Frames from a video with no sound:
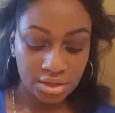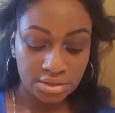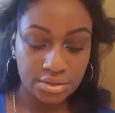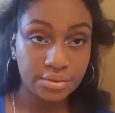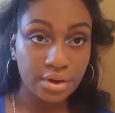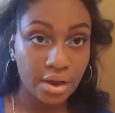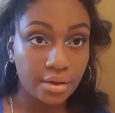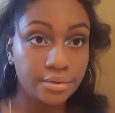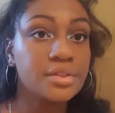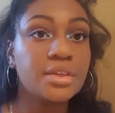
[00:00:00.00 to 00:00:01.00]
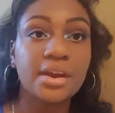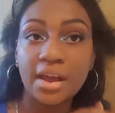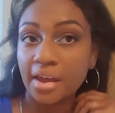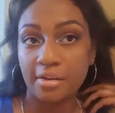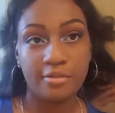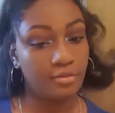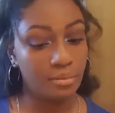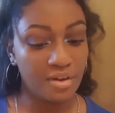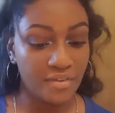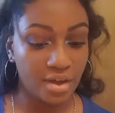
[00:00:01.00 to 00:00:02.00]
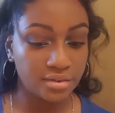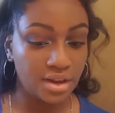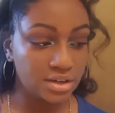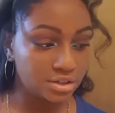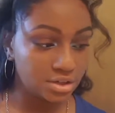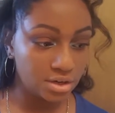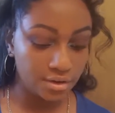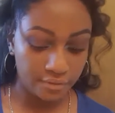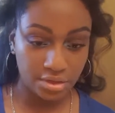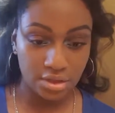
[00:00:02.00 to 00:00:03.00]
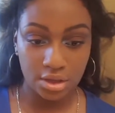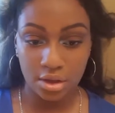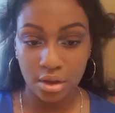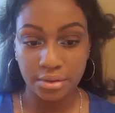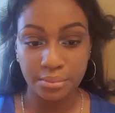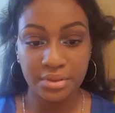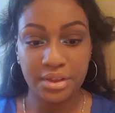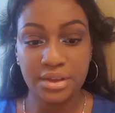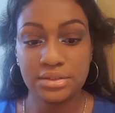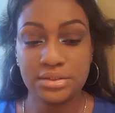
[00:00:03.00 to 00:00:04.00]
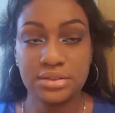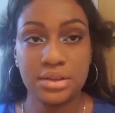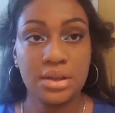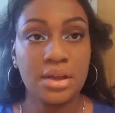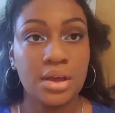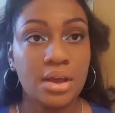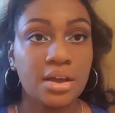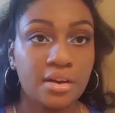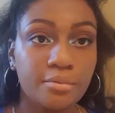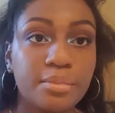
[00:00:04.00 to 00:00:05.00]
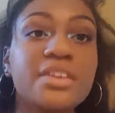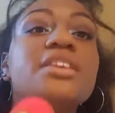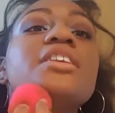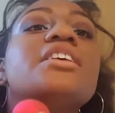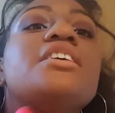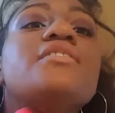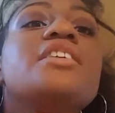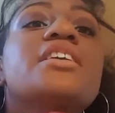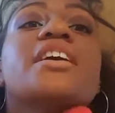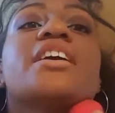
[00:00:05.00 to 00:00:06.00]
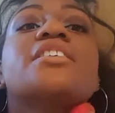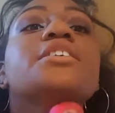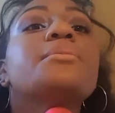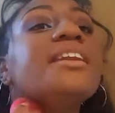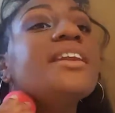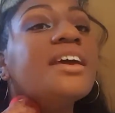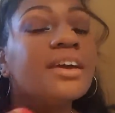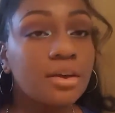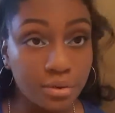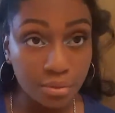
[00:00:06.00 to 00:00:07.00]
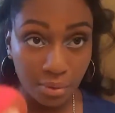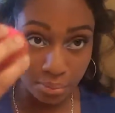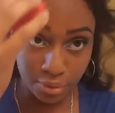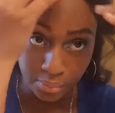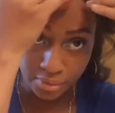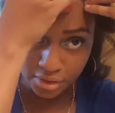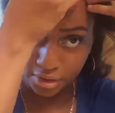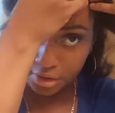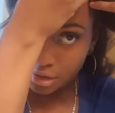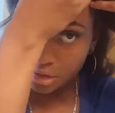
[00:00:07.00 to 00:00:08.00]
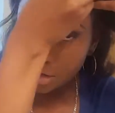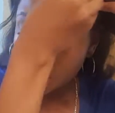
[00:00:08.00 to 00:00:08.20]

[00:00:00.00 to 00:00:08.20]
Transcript: So now that I have my foundation and everything all in place, and I've blended it even down to my neck with my beauty blender.